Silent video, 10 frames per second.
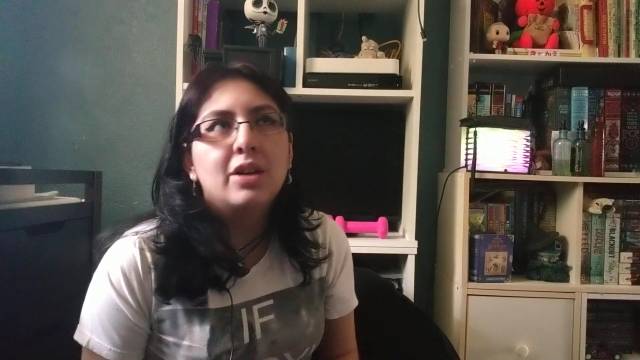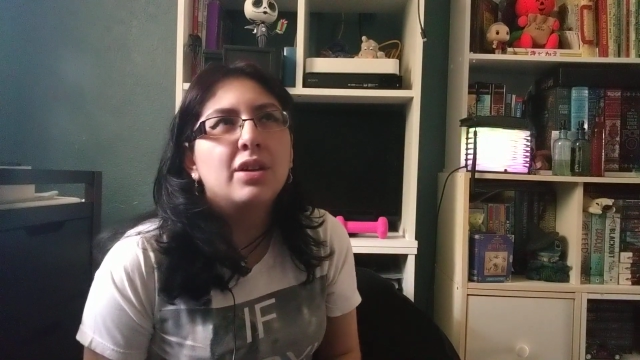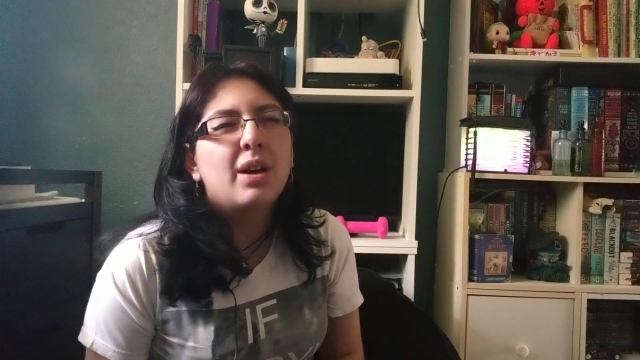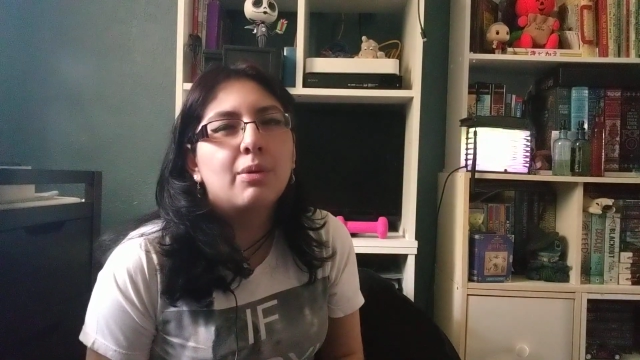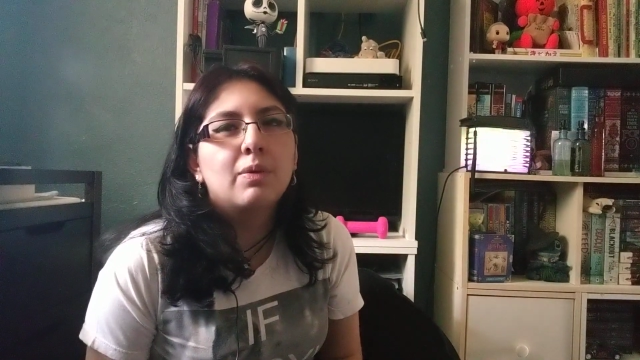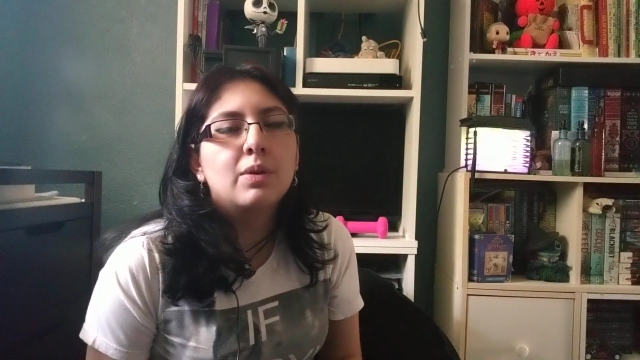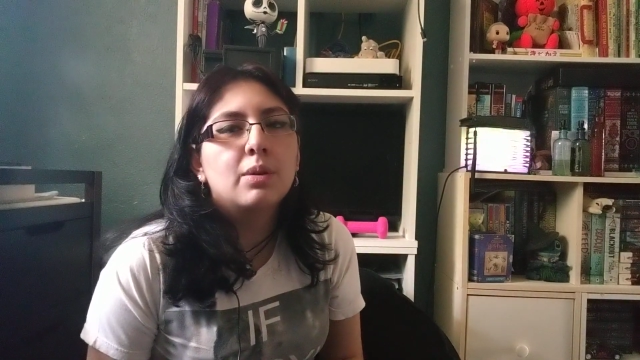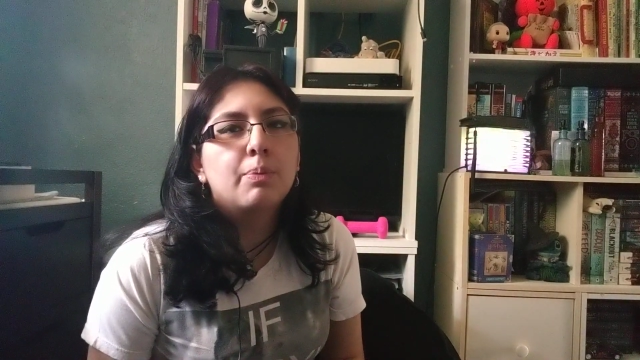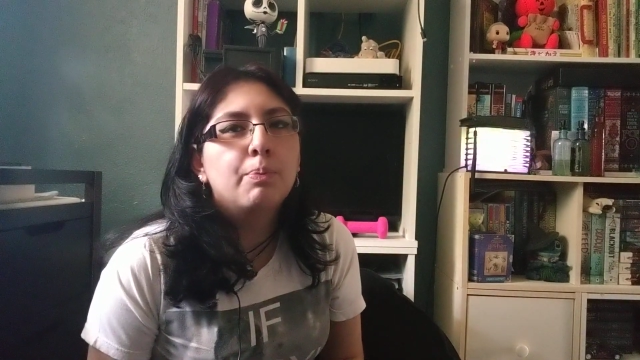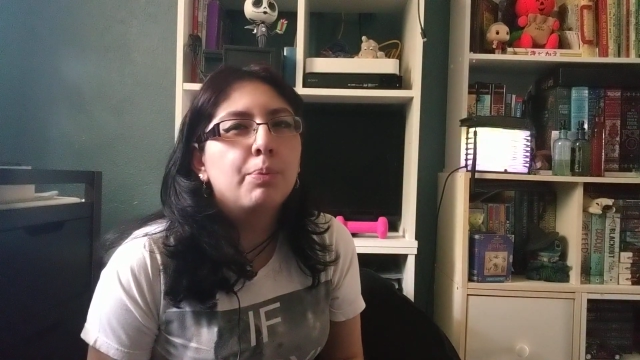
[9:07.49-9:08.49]
I think I reviewed
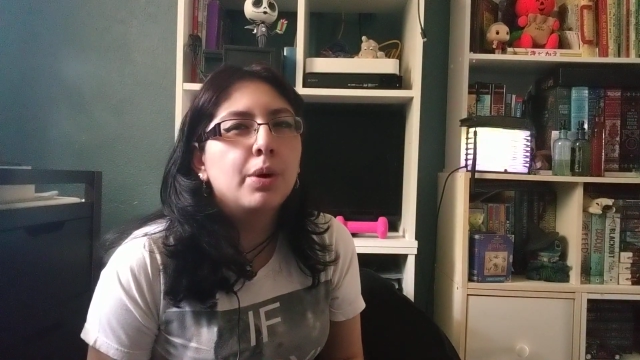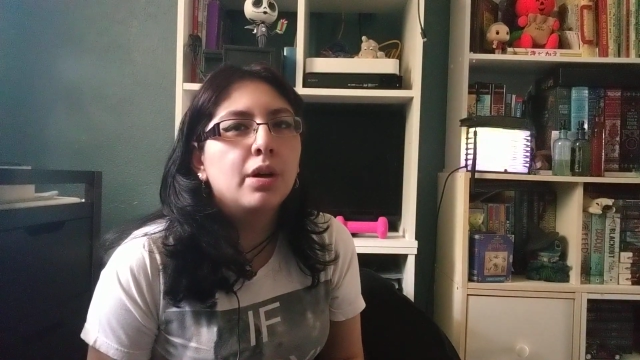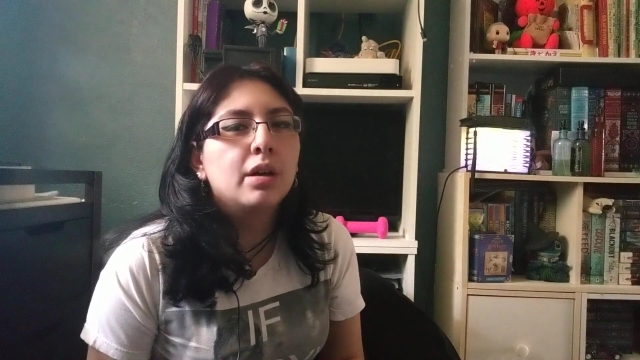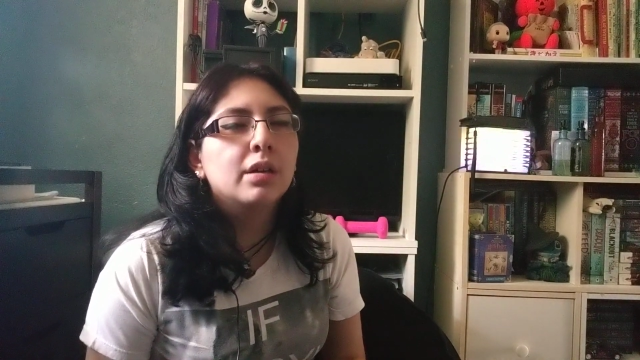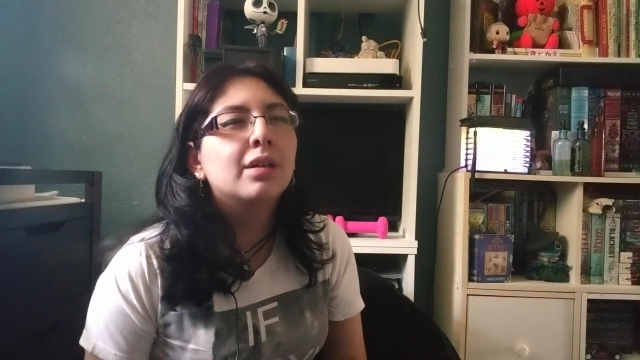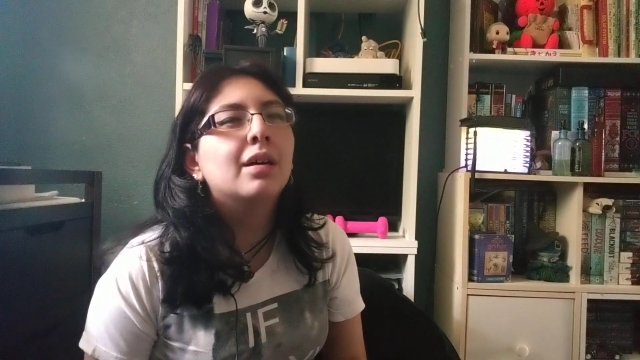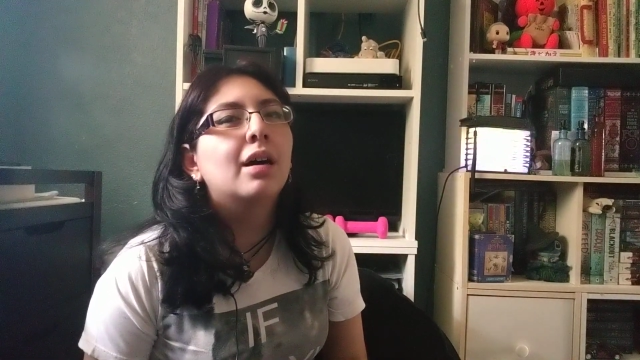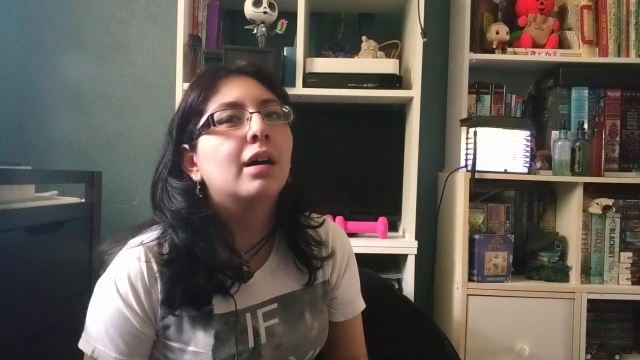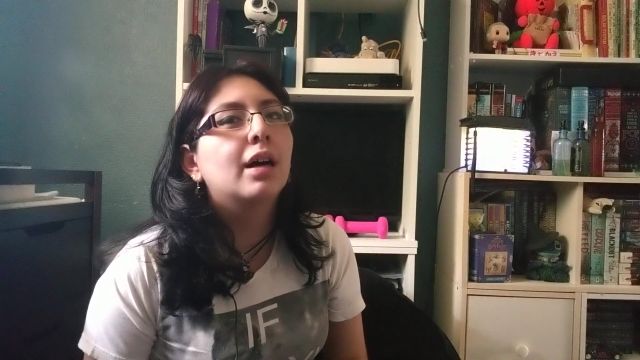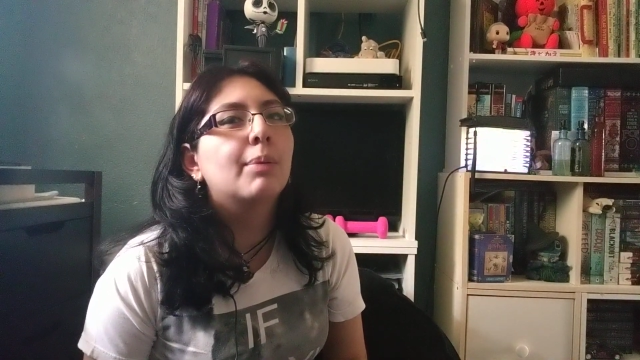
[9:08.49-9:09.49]
a book
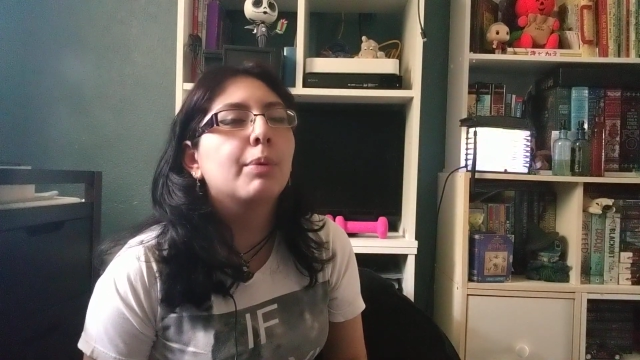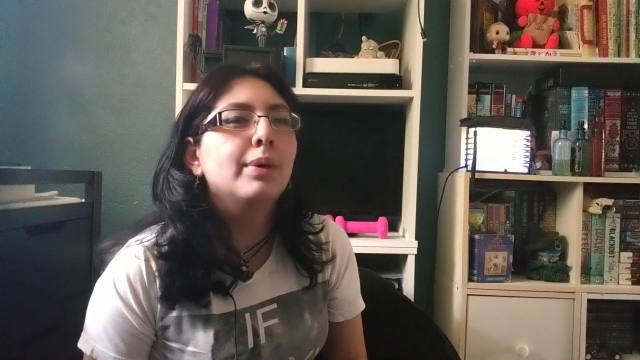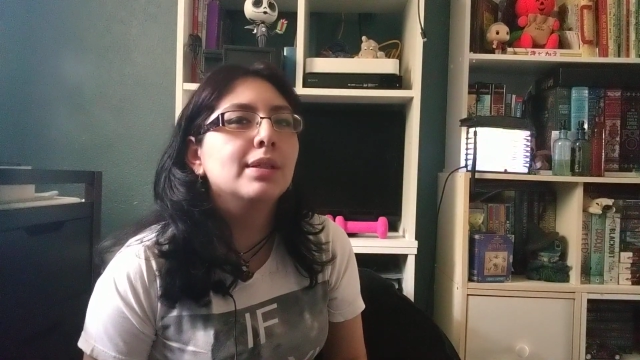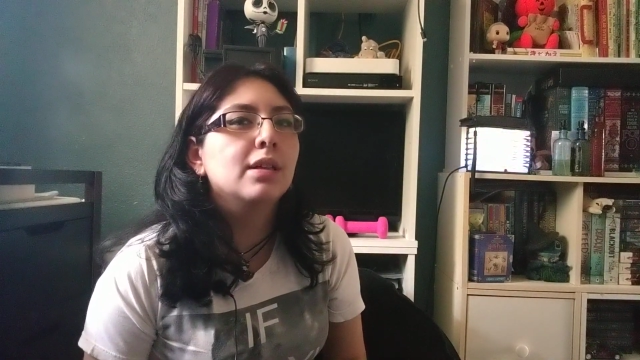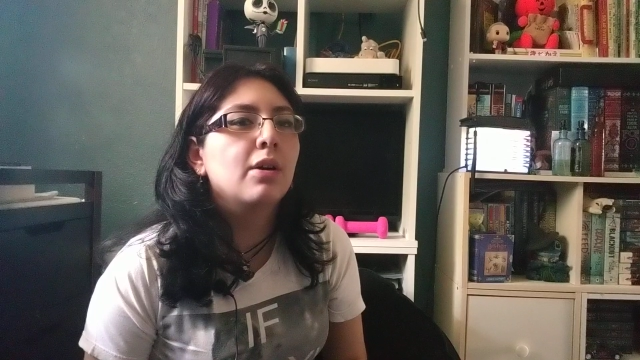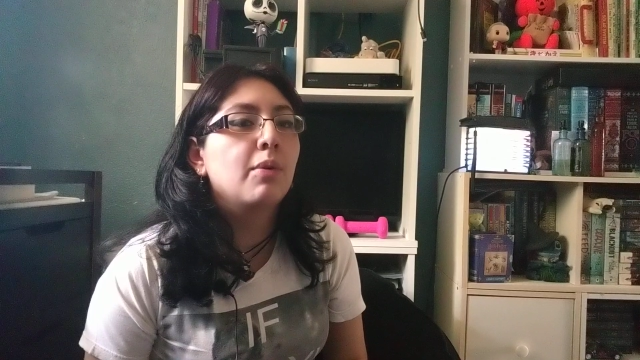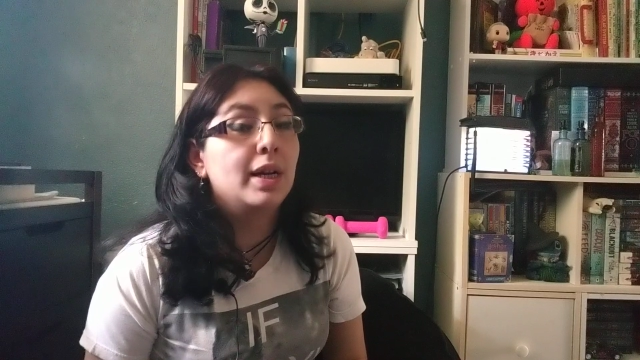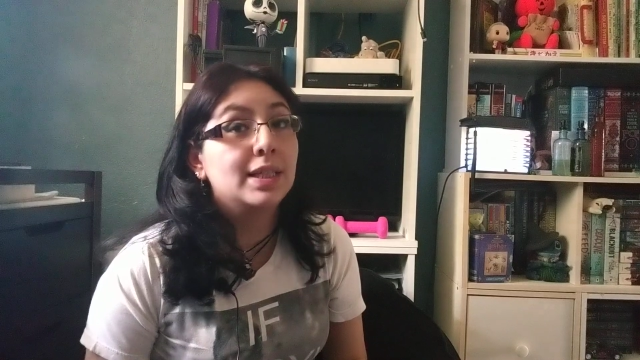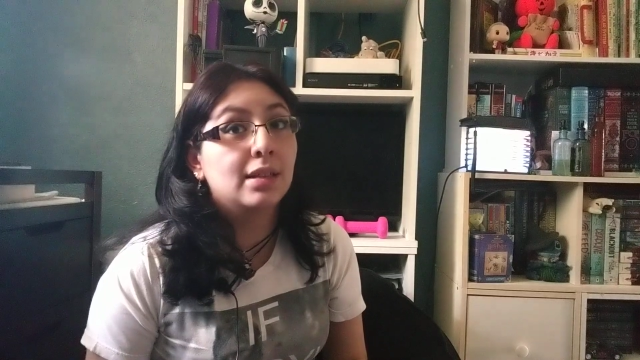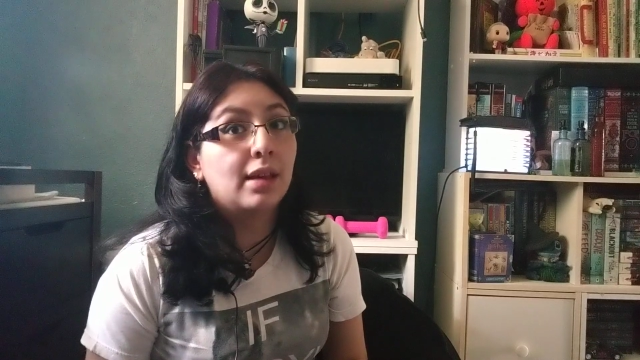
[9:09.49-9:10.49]
uh, a couple weeks ago where
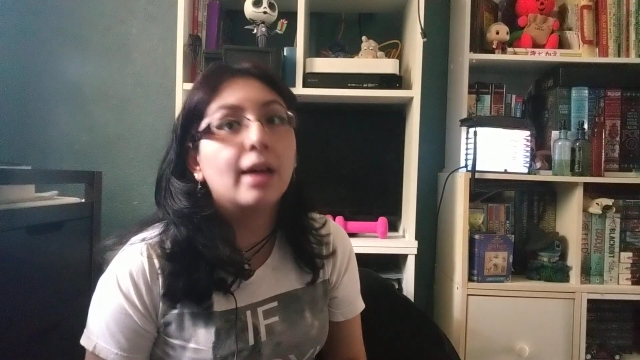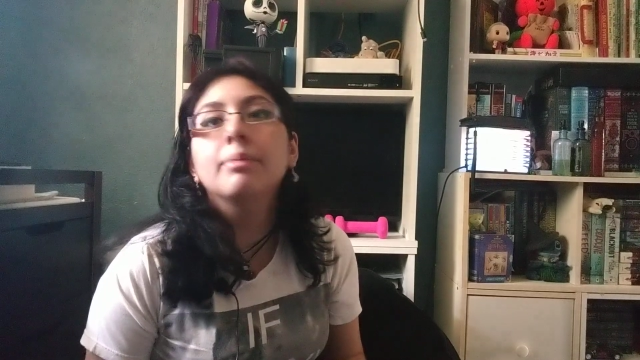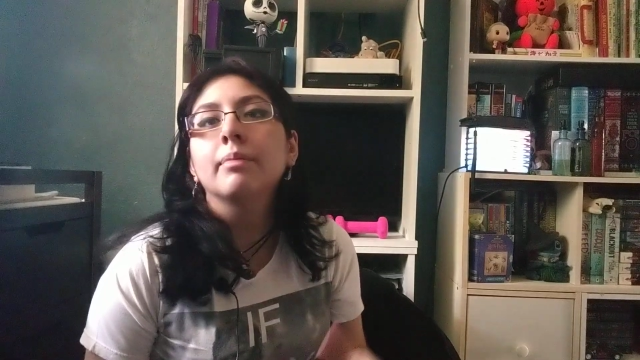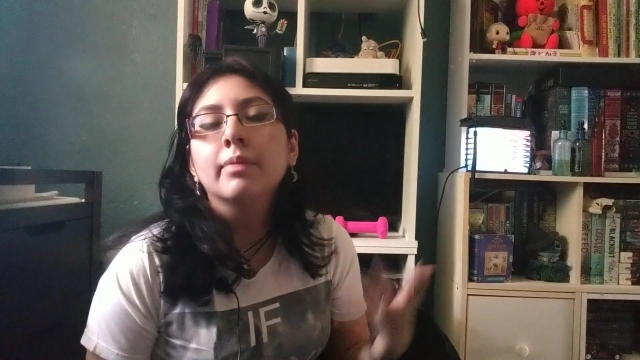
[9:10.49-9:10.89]
I said that